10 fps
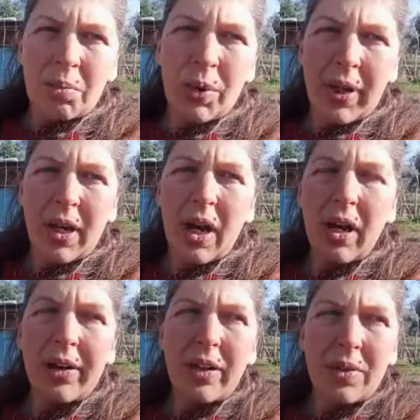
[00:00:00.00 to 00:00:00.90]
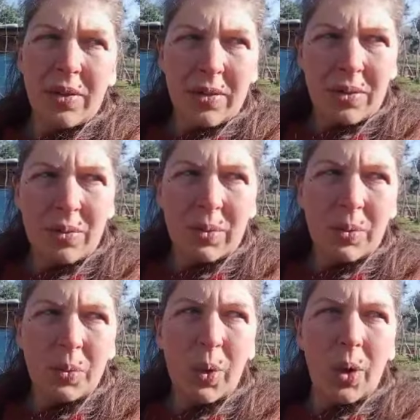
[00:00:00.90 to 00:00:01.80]
put it on and
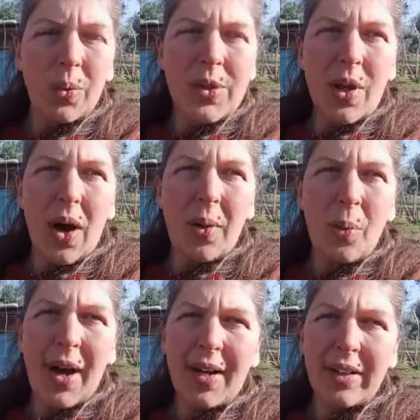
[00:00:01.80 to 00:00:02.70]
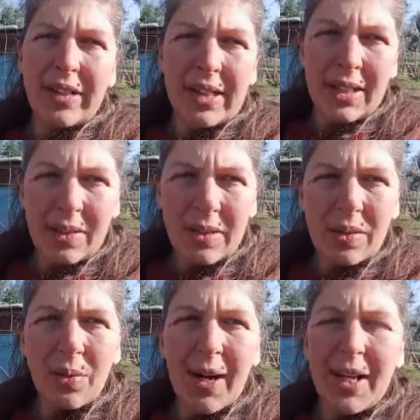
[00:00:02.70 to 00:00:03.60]
the walk was going well, and he
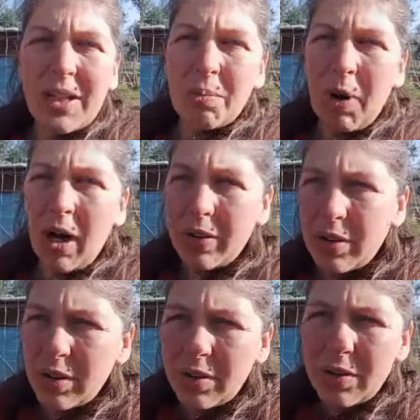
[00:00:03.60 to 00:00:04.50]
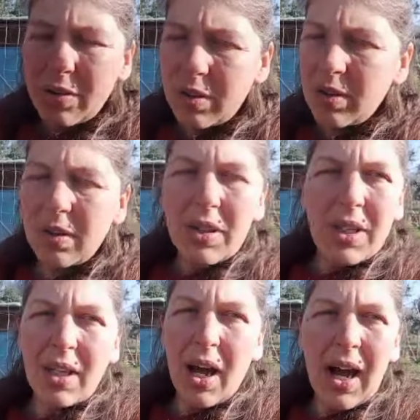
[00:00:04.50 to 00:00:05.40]
went in the pond and
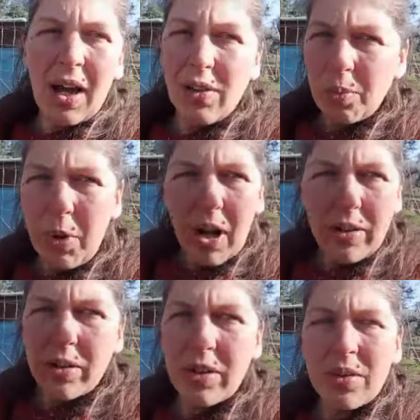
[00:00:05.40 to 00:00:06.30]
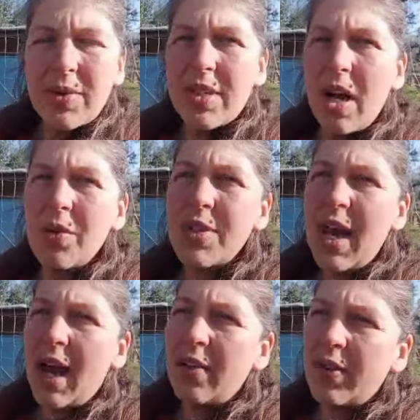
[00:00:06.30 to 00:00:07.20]
got out of the pond and there was no
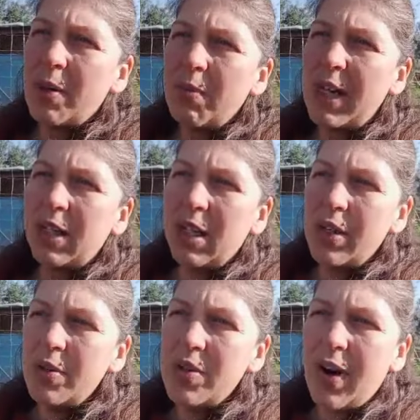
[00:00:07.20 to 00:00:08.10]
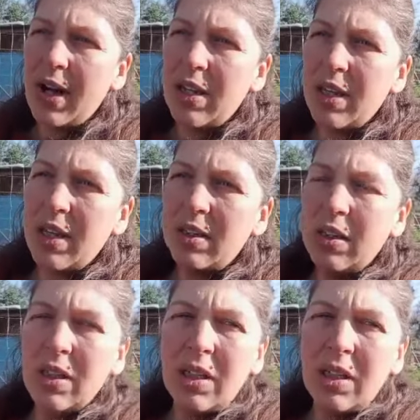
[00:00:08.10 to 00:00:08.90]
sign of it being loose or anything.